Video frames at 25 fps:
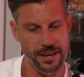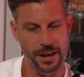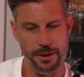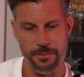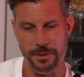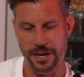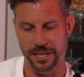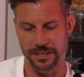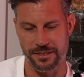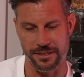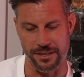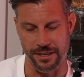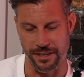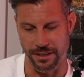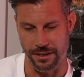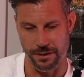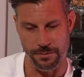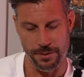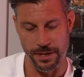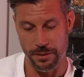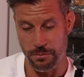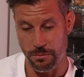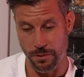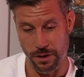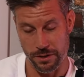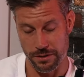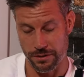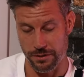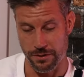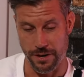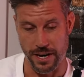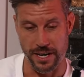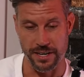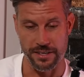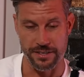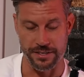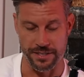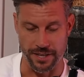much. I mean, what
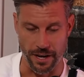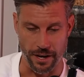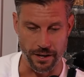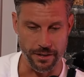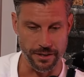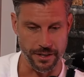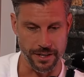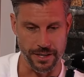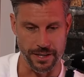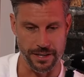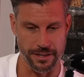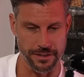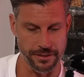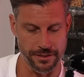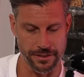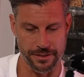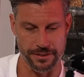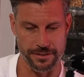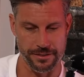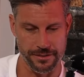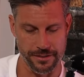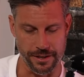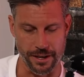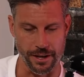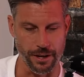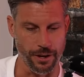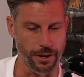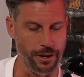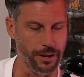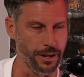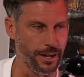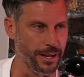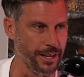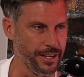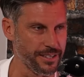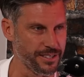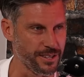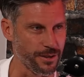trainers don't get is it's a
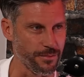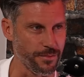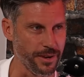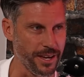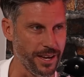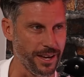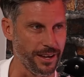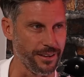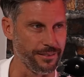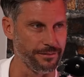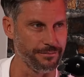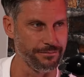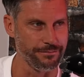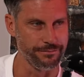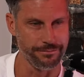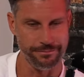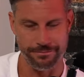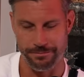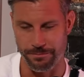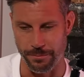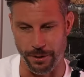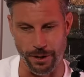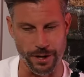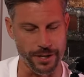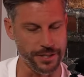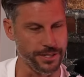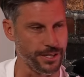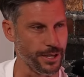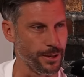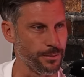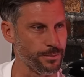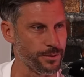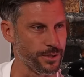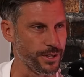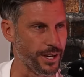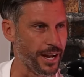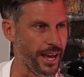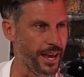lot less about
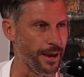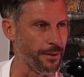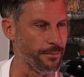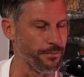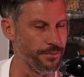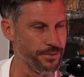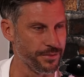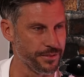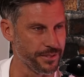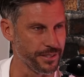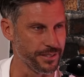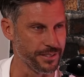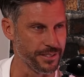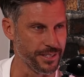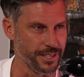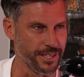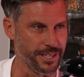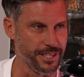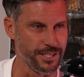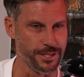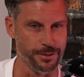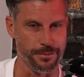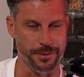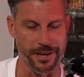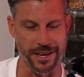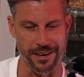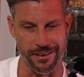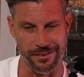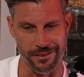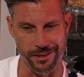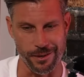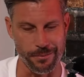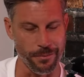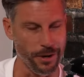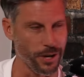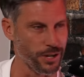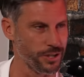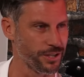biceps and abs as it is about
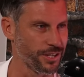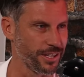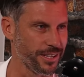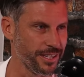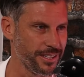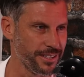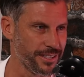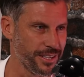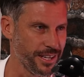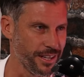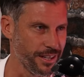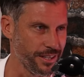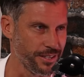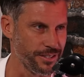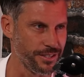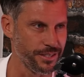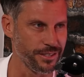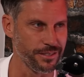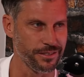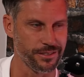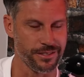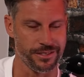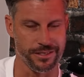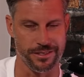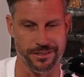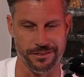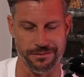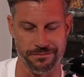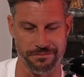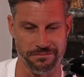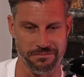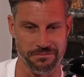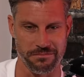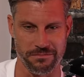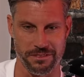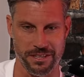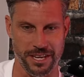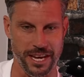emotional intelligence and
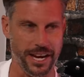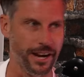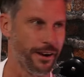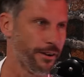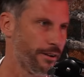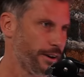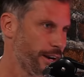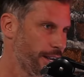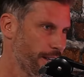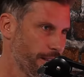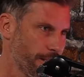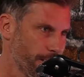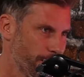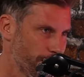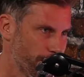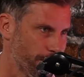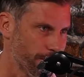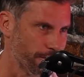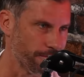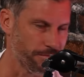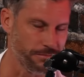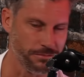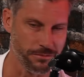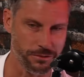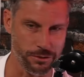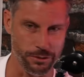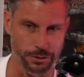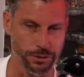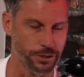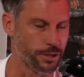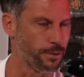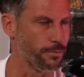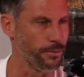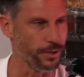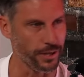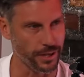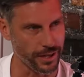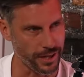caring and good
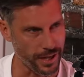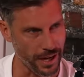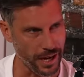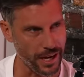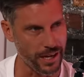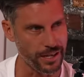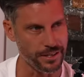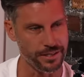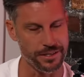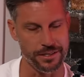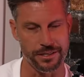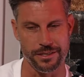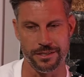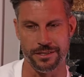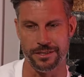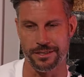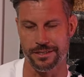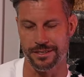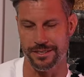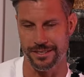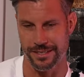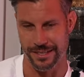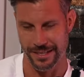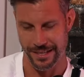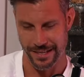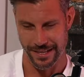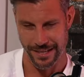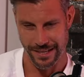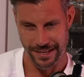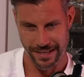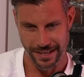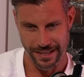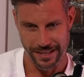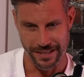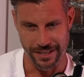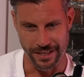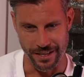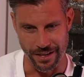communication. And,
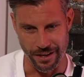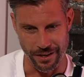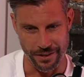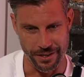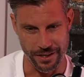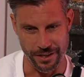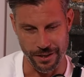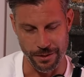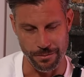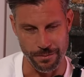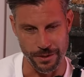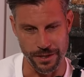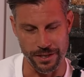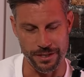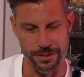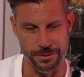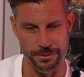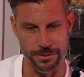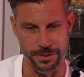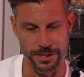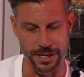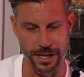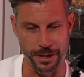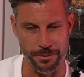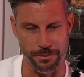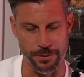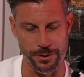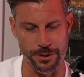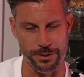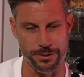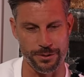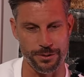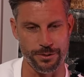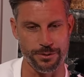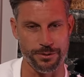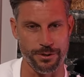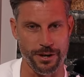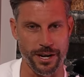you know, I think the biggest mistake
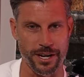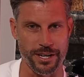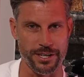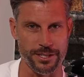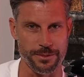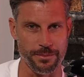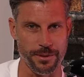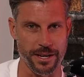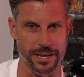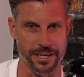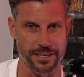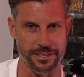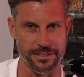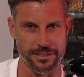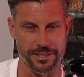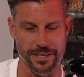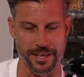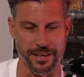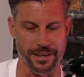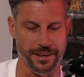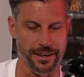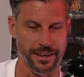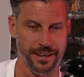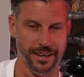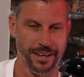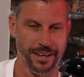personal trainers make is they're,